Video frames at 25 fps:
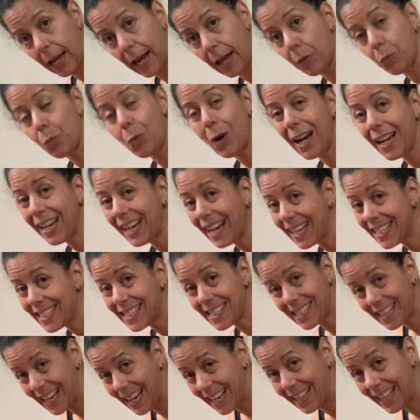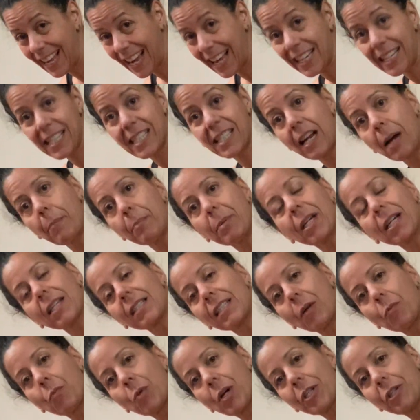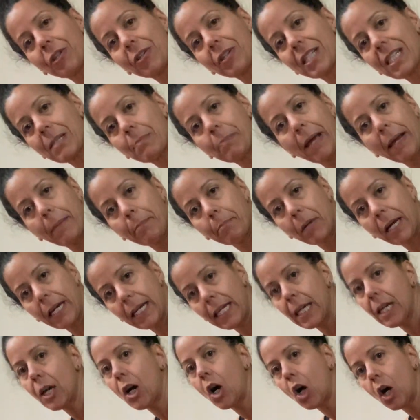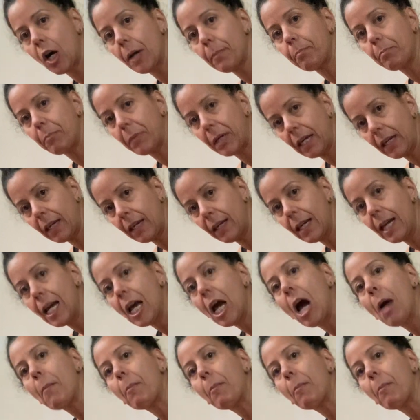And why I say that is not because I want you to spend money on me,